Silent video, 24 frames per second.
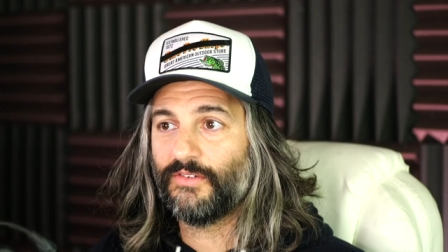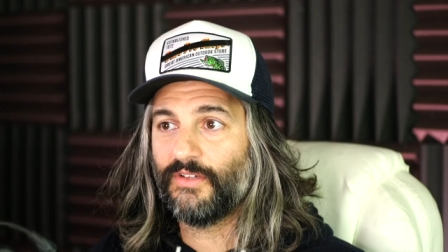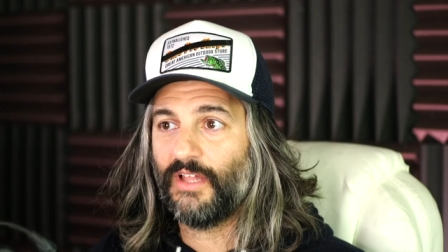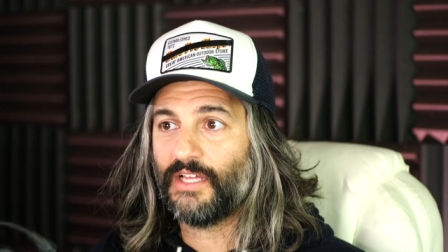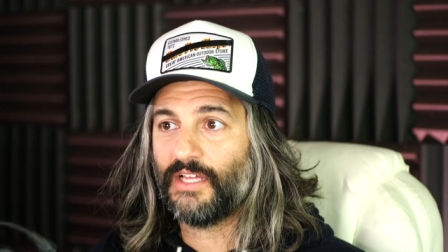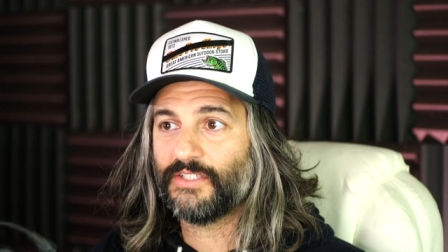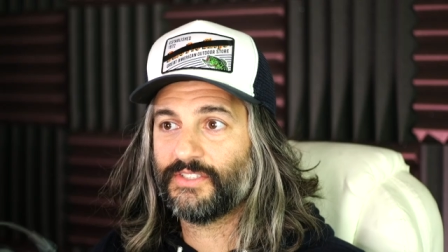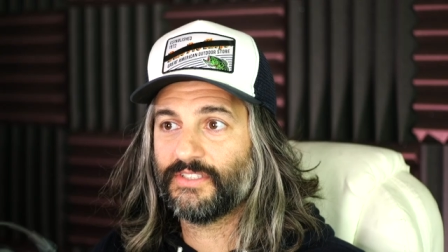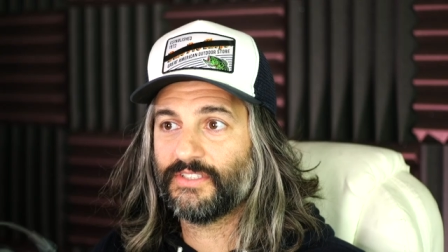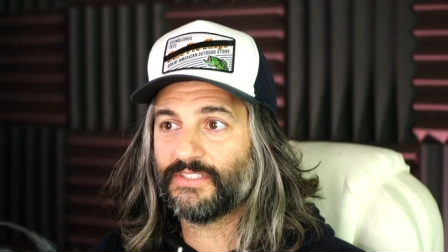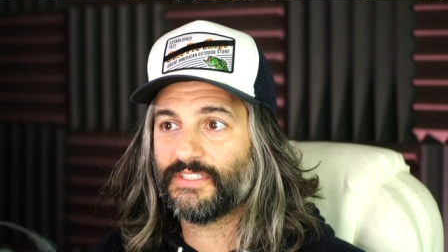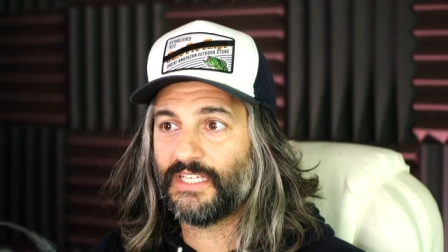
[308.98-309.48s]

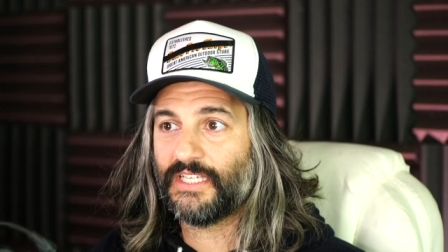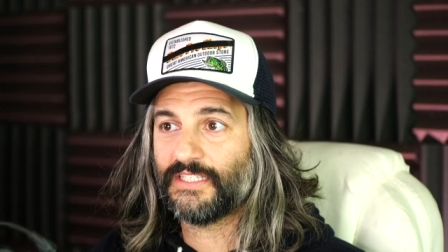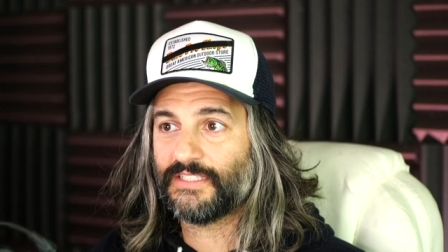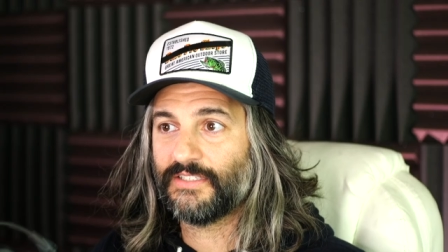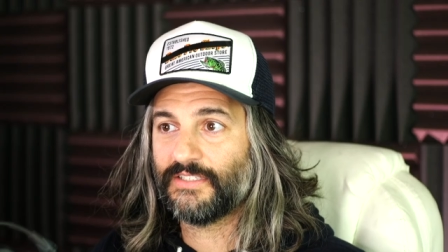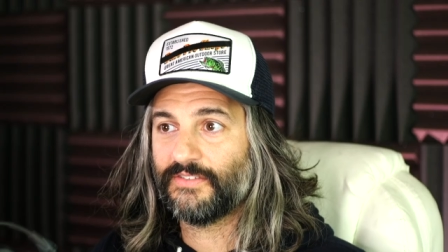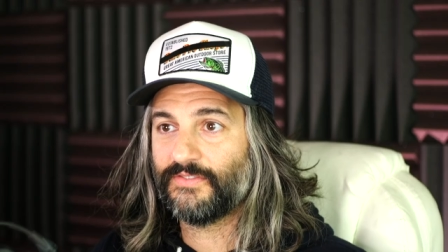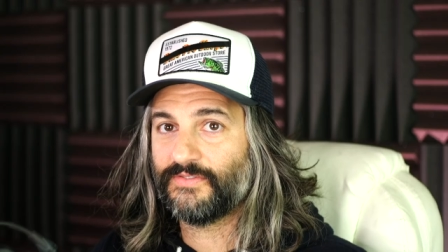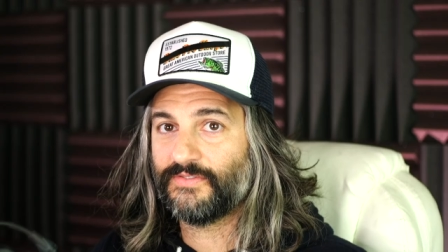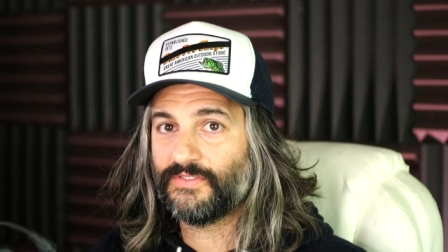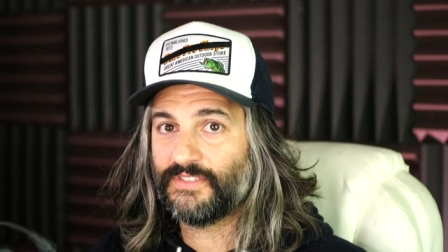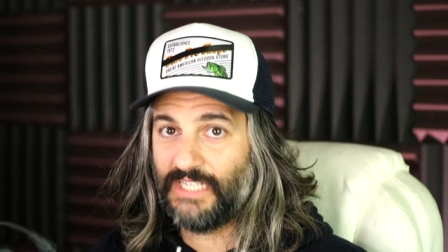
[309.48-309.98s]
lost your sense
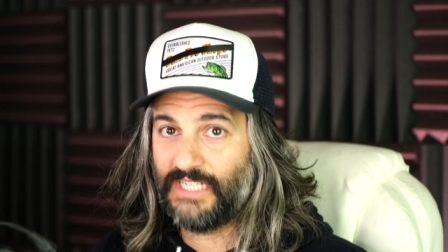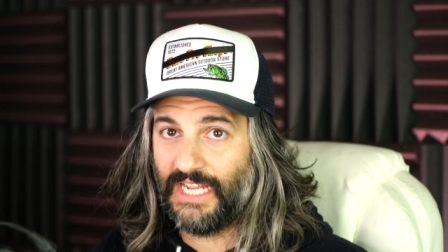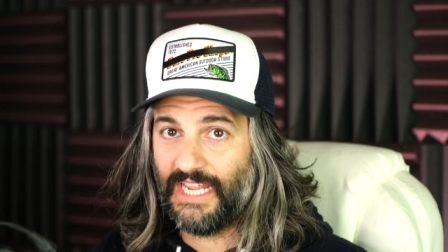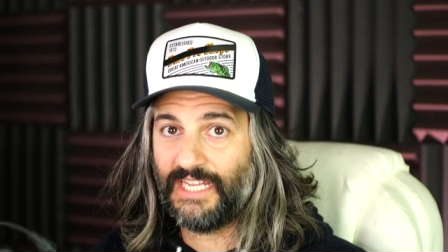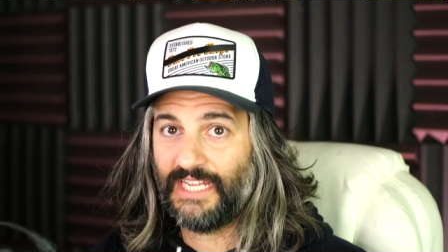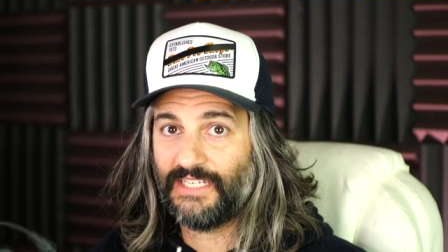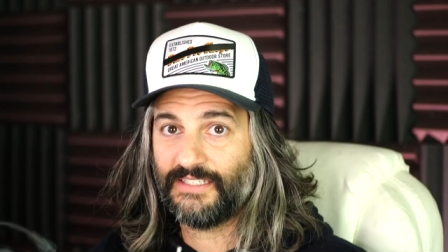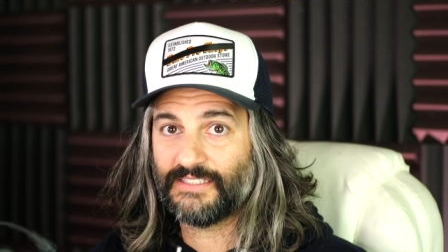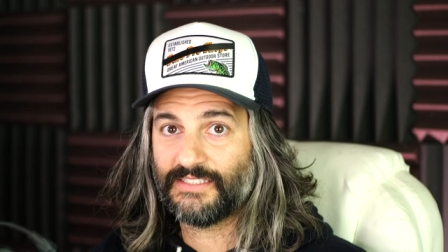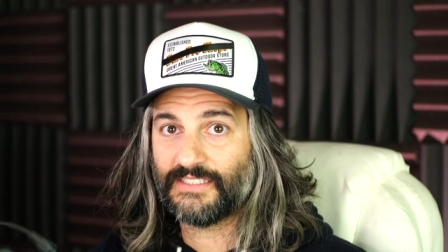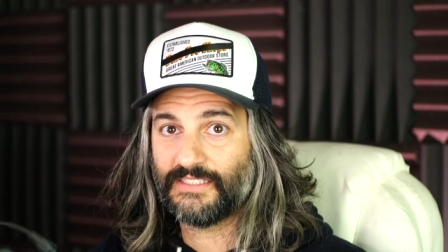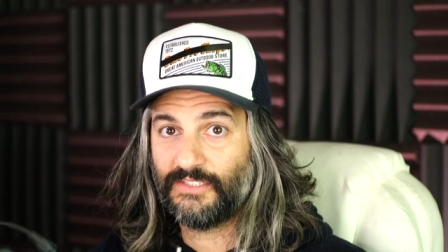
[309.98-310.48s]
of
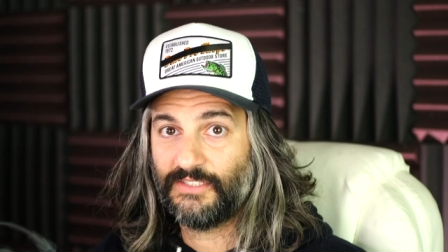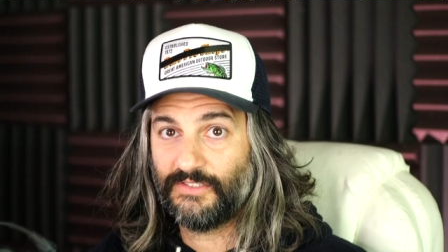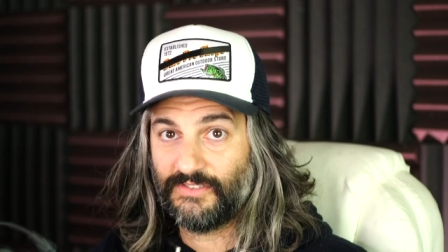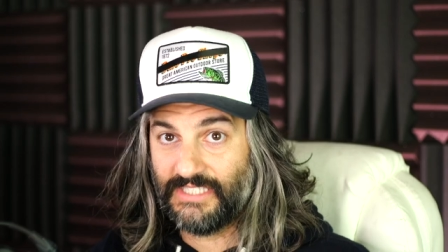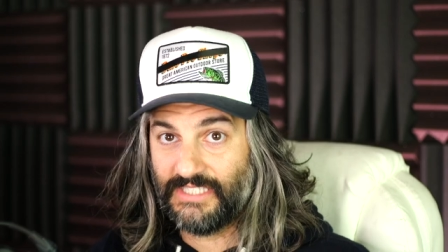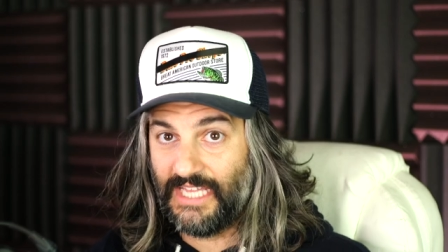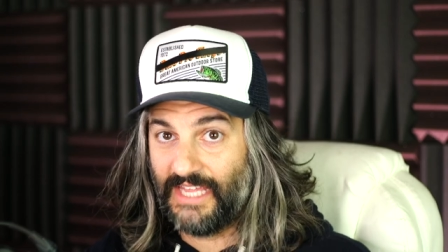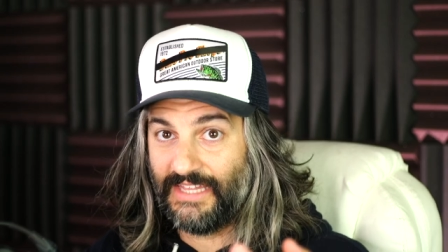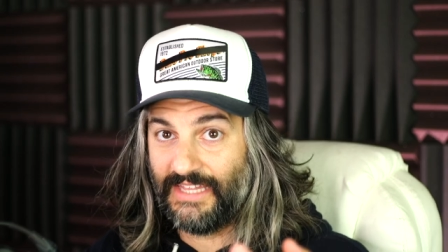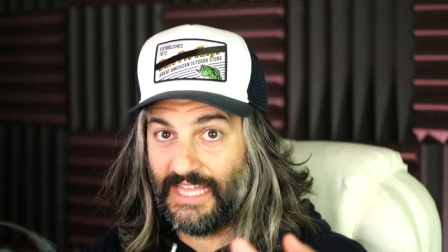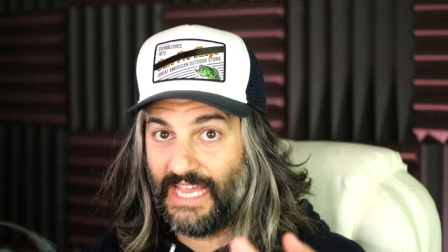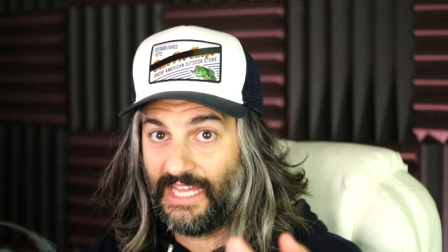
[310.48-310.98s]
taste. You
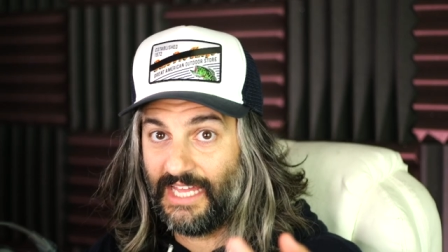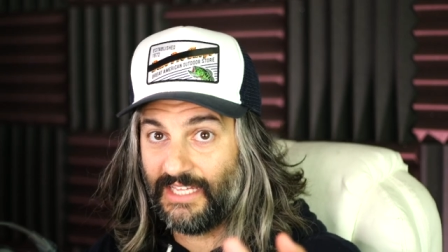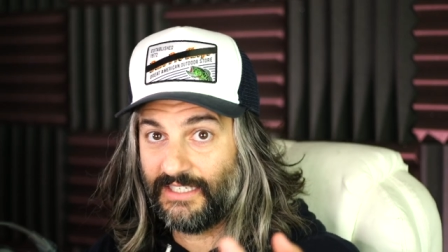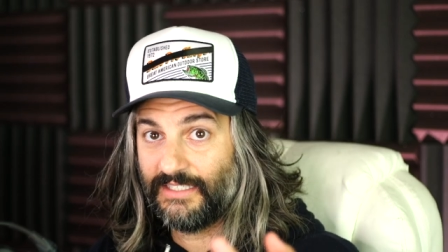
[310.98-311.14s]
said that.